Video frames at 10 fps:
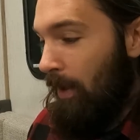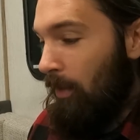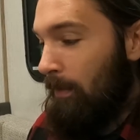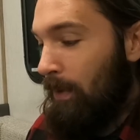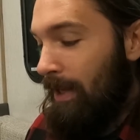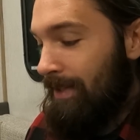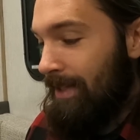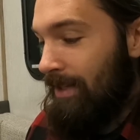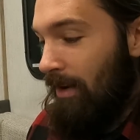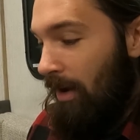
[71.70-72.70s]
The only place
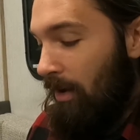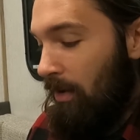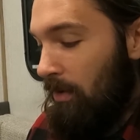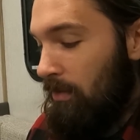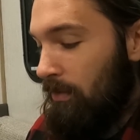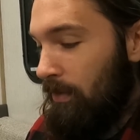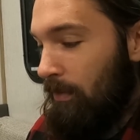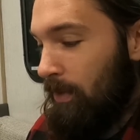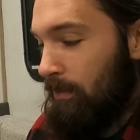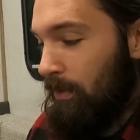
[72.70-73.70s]
that's not cold,
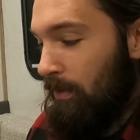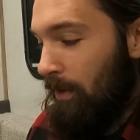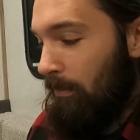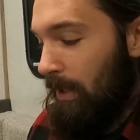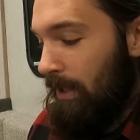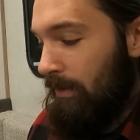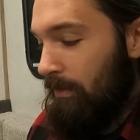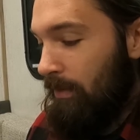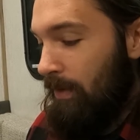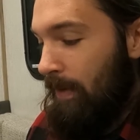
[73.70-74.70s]
which blew our
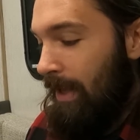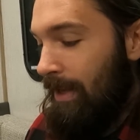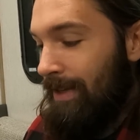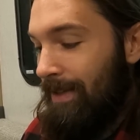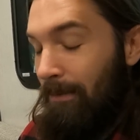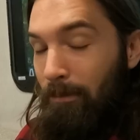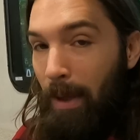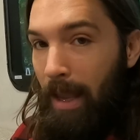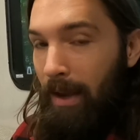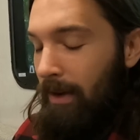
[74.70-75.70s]
mind, is
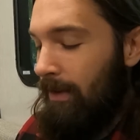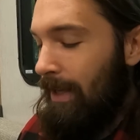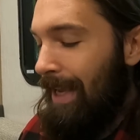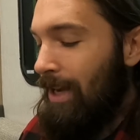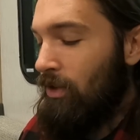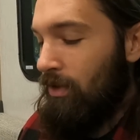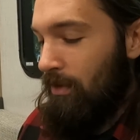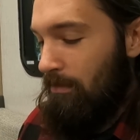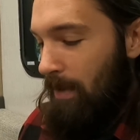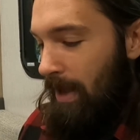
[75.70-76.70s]
Maine.
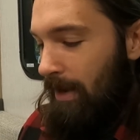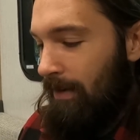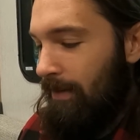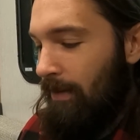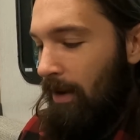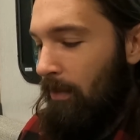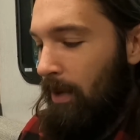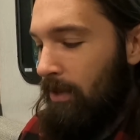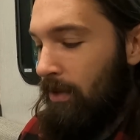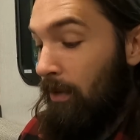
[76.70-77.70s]
Eastern Maine, not
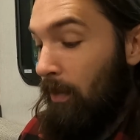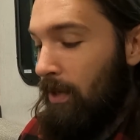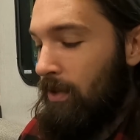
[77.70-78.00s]
Western.